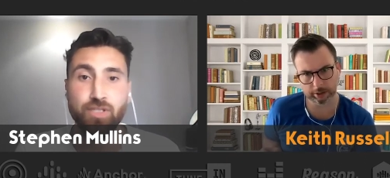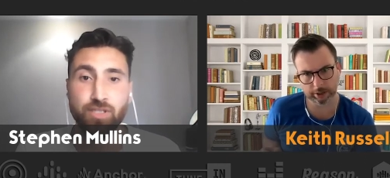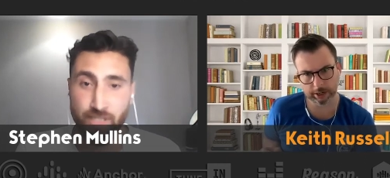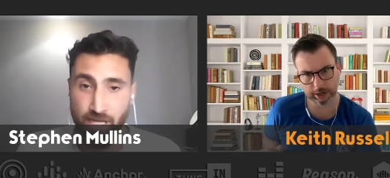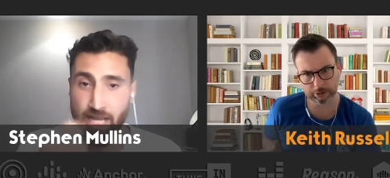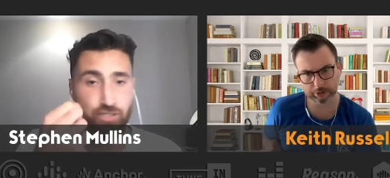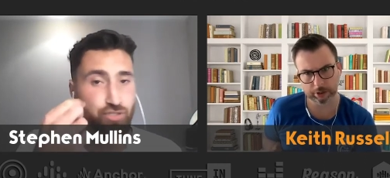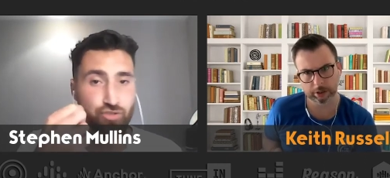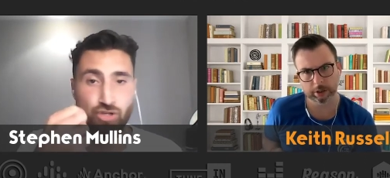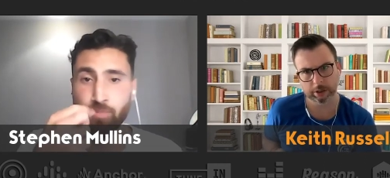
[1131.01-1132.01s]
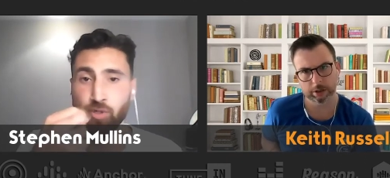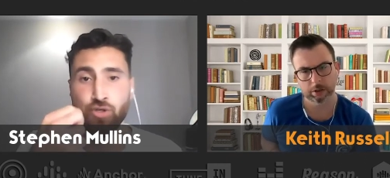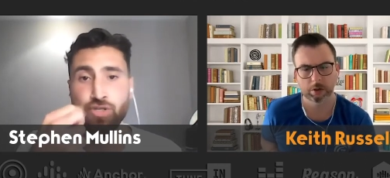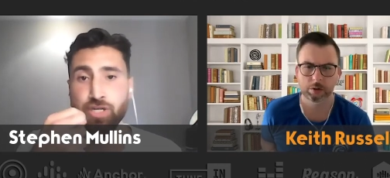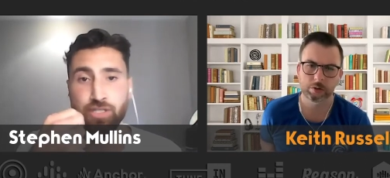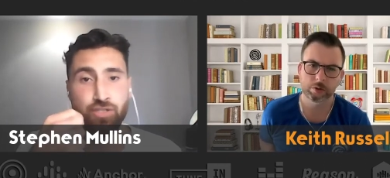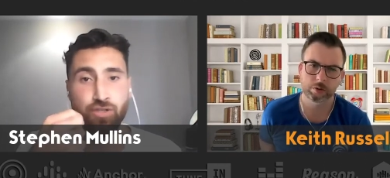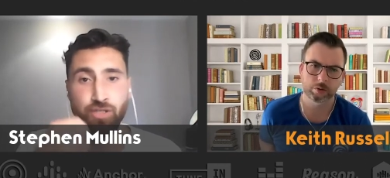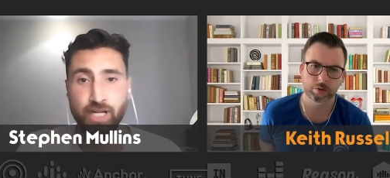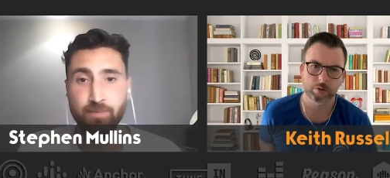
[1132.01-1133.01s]
Speaker 1: yeah, um, just drop it under your
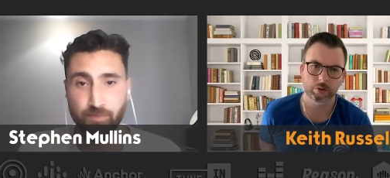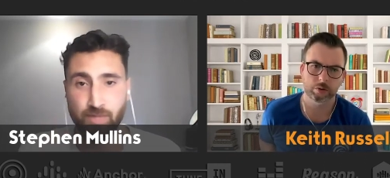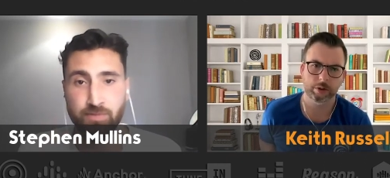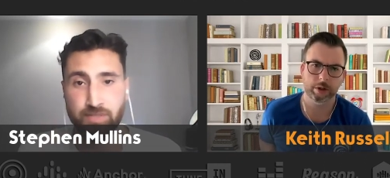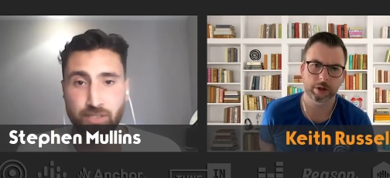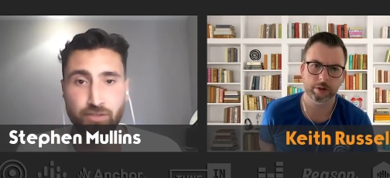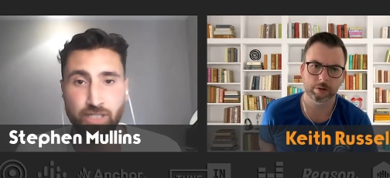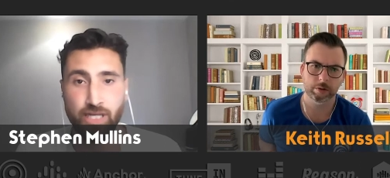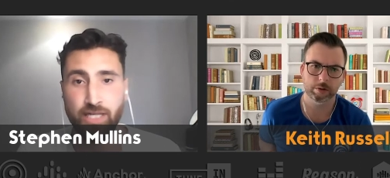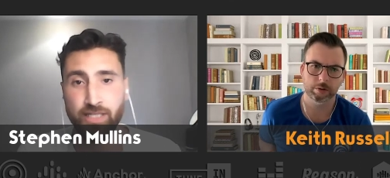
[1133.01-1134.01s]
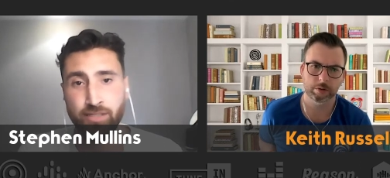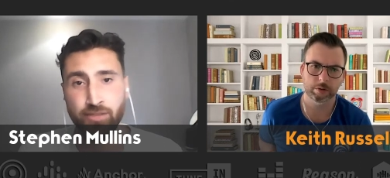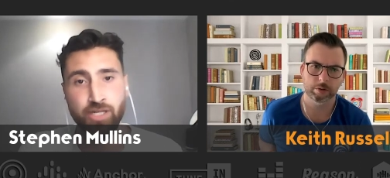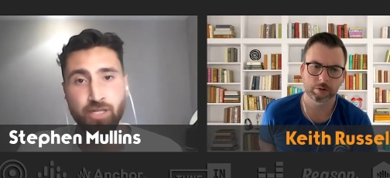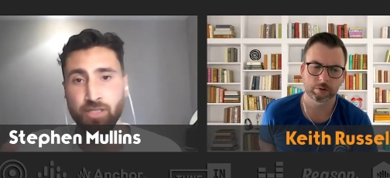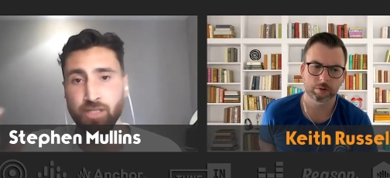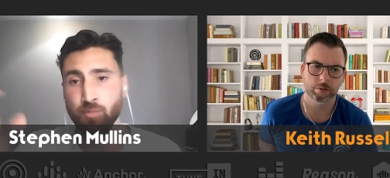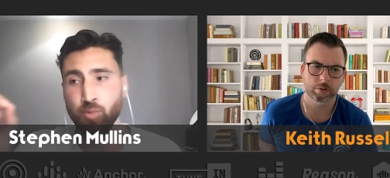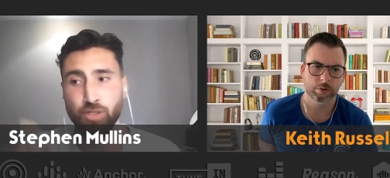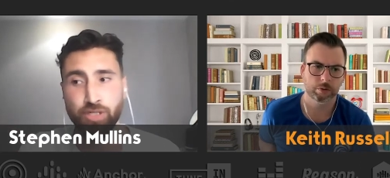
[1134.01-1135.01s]
tongue. Yeah, absolutely. Yeah, yeah. you you can you can
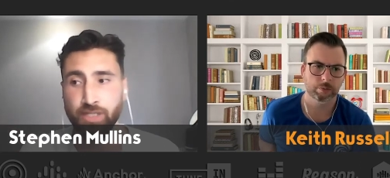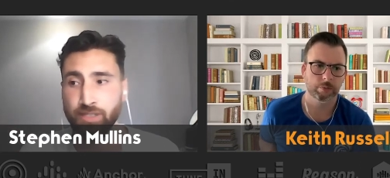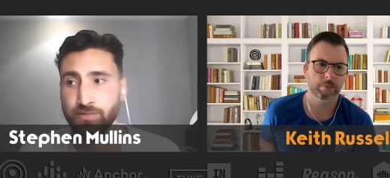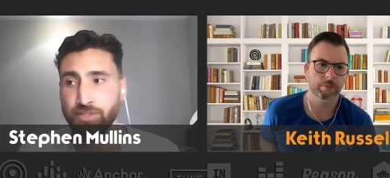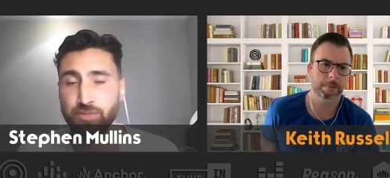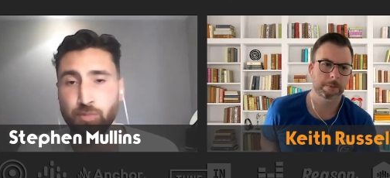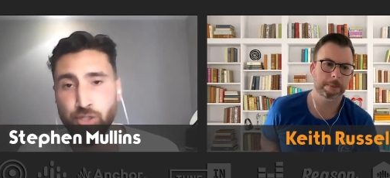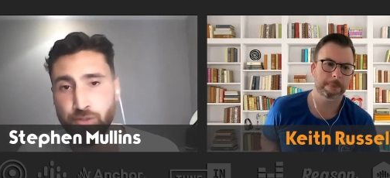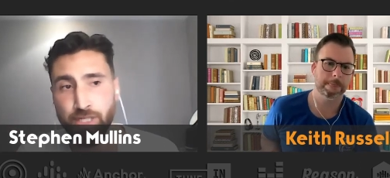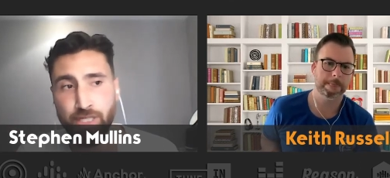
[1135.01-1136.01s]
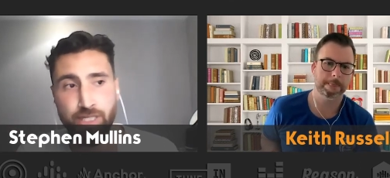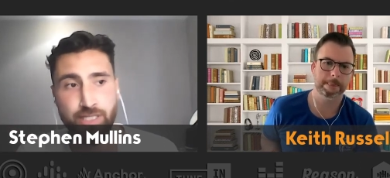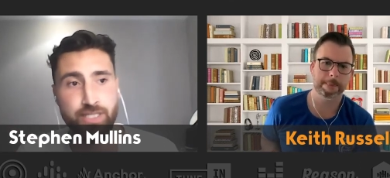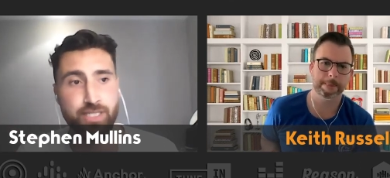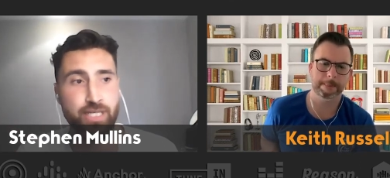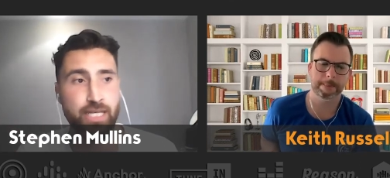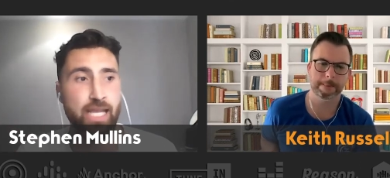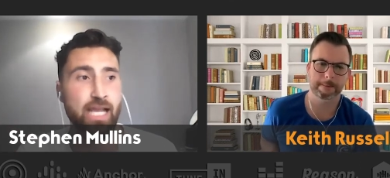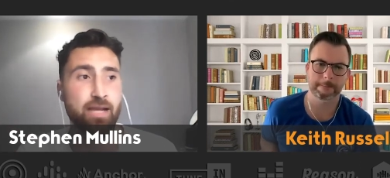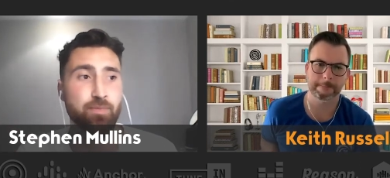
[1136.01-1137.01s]
put it in smoothies.
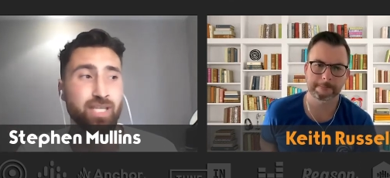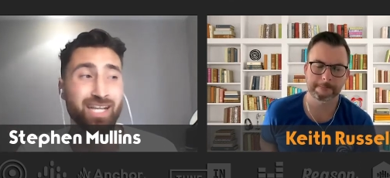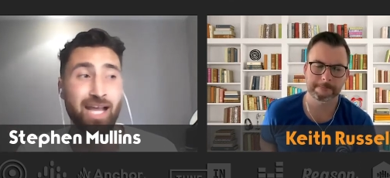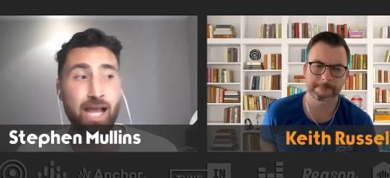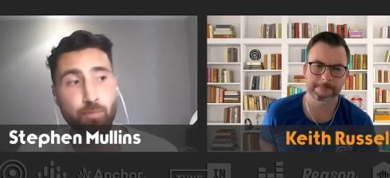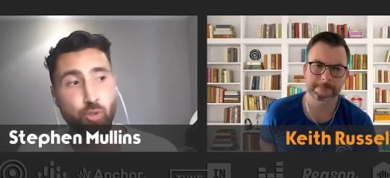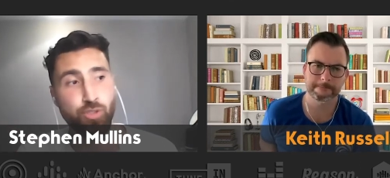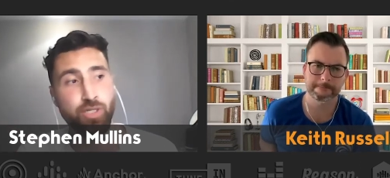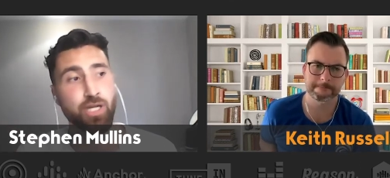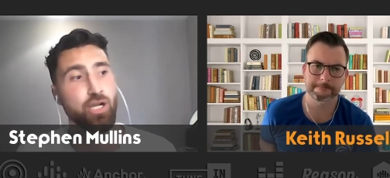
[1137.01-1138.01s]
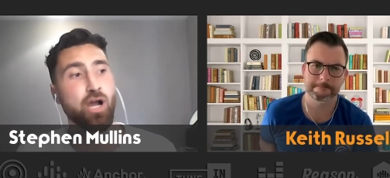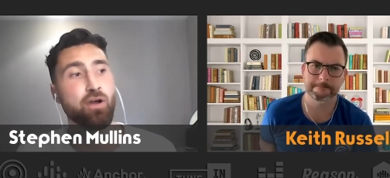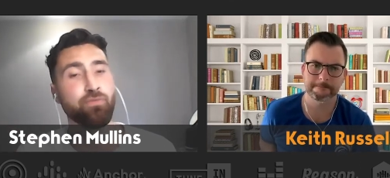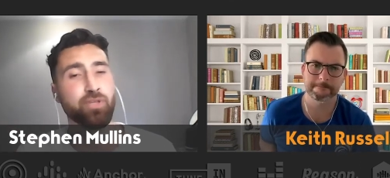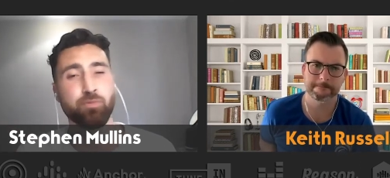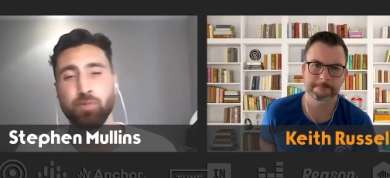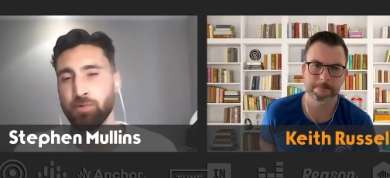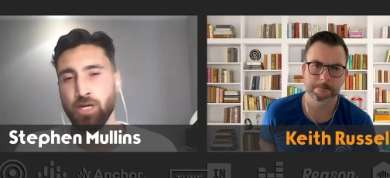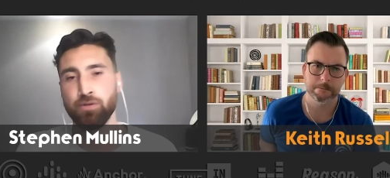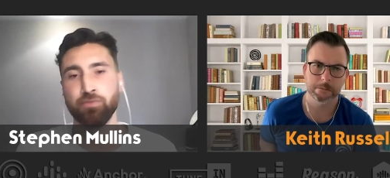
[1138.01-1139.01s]
Um, you can put it in coffee. we
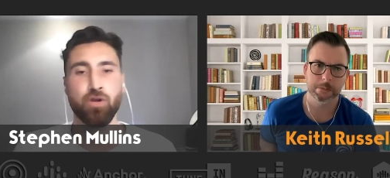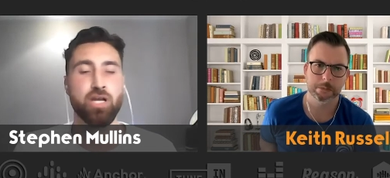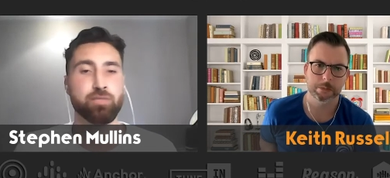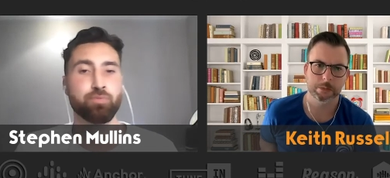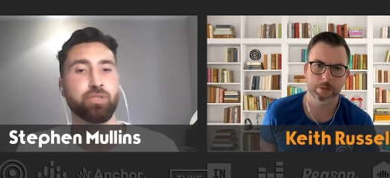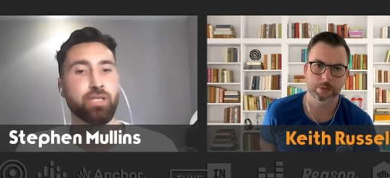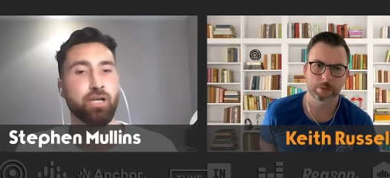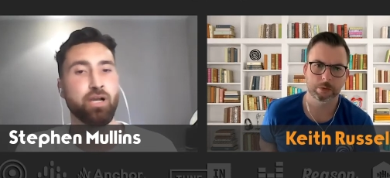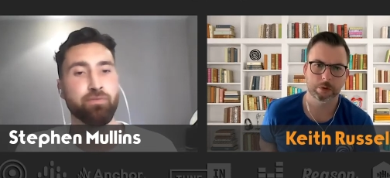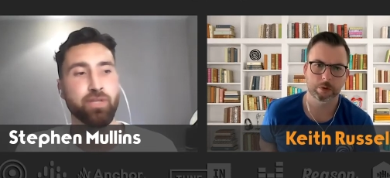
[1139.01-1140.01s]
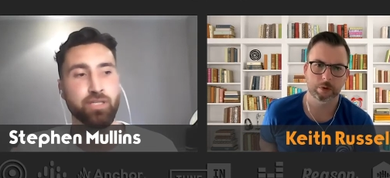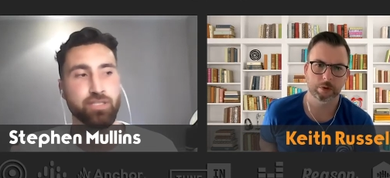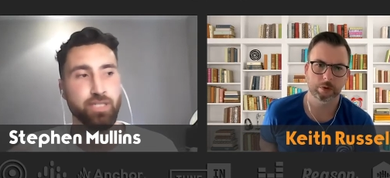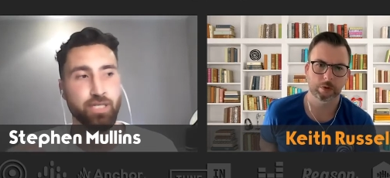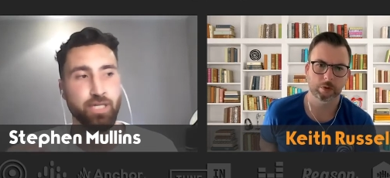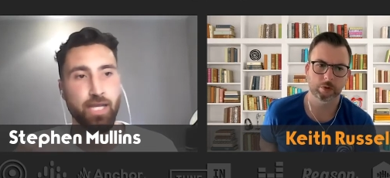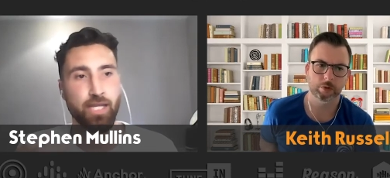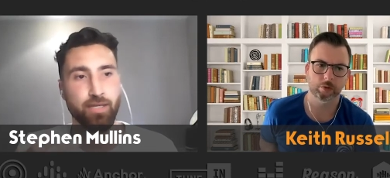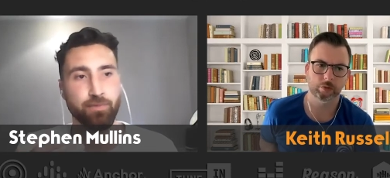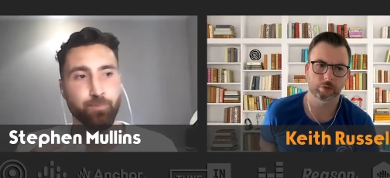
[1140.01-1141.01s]
don't advise putting it in coffee because it
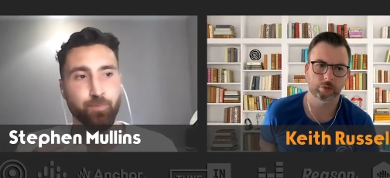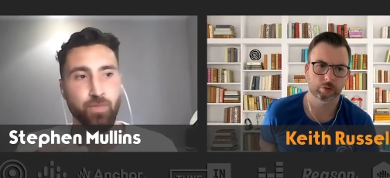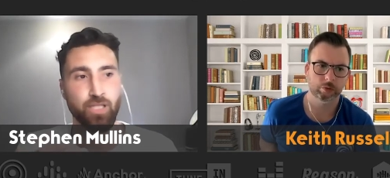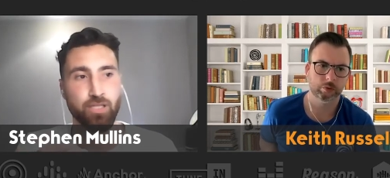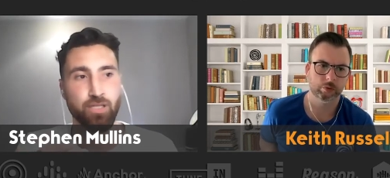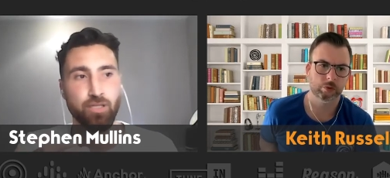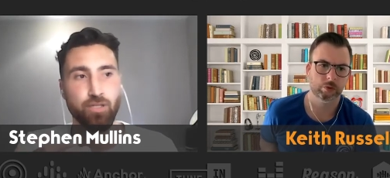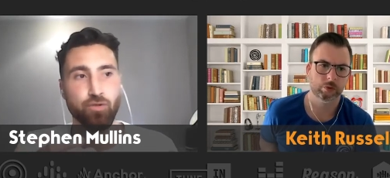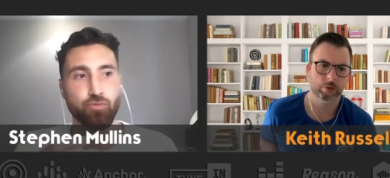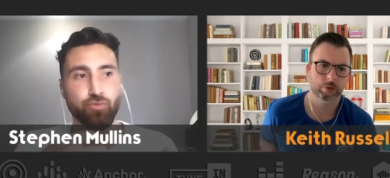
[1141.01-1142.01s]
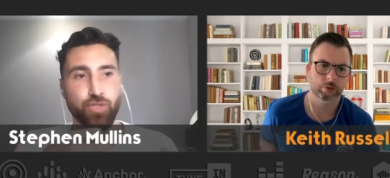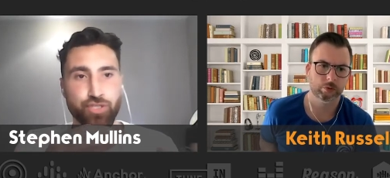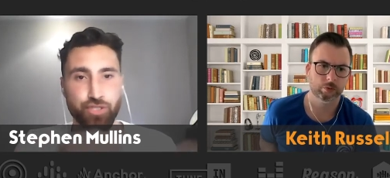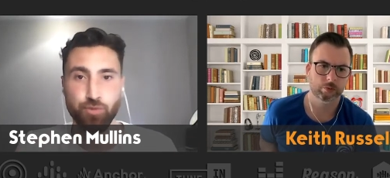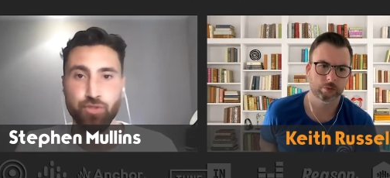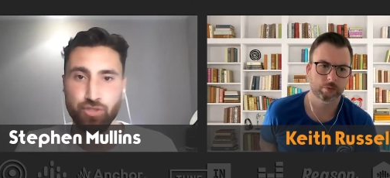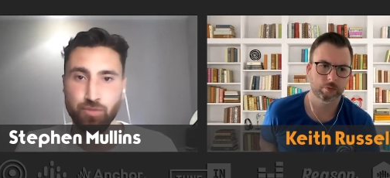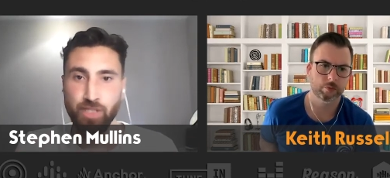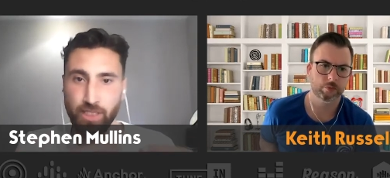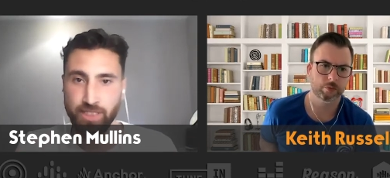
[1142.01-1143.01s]
can reduce some
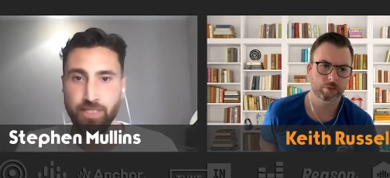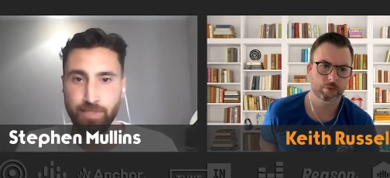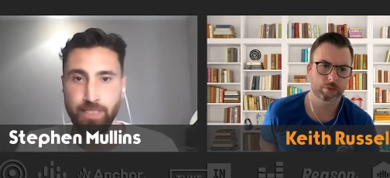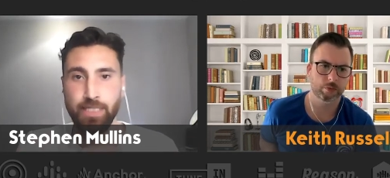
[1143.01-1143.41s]
of the CBD